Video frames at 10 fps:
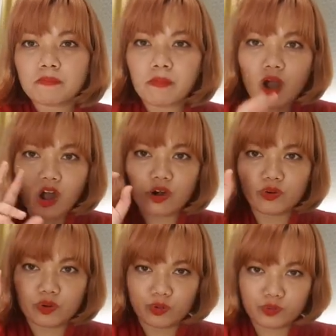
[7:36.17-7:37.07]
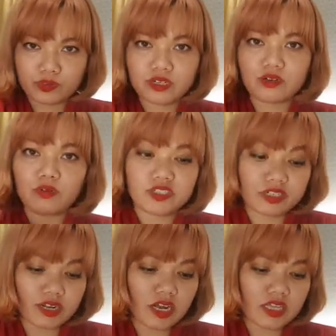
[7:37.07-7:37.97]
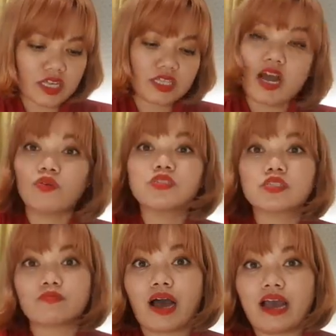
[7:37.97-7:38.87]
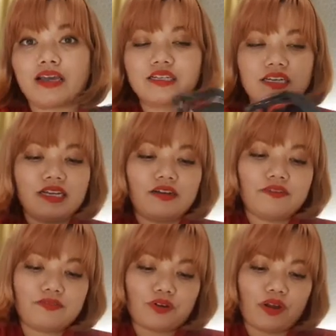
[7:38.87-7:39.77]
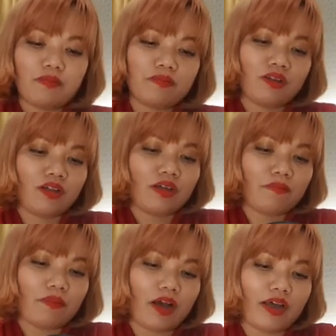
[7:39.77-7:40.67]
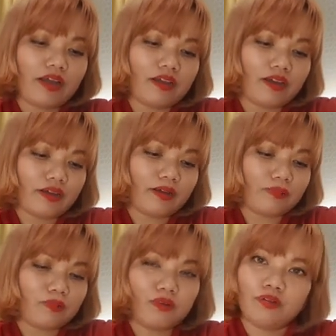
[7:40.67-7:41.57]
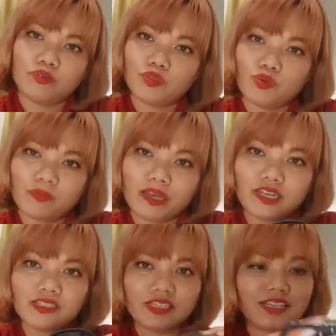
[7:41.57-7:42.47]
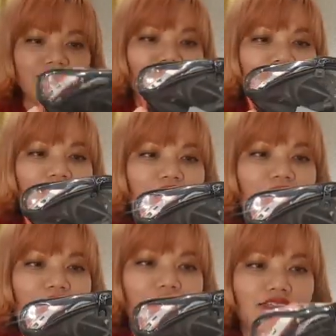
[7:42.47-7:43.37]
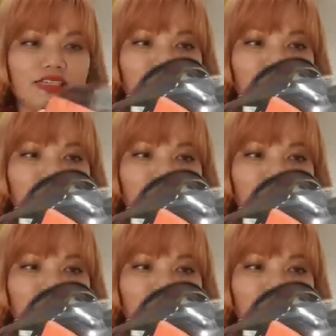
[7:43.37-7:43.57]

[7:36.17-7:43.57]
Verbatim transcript: borrowed, which I think now it's mine from my um, roommate and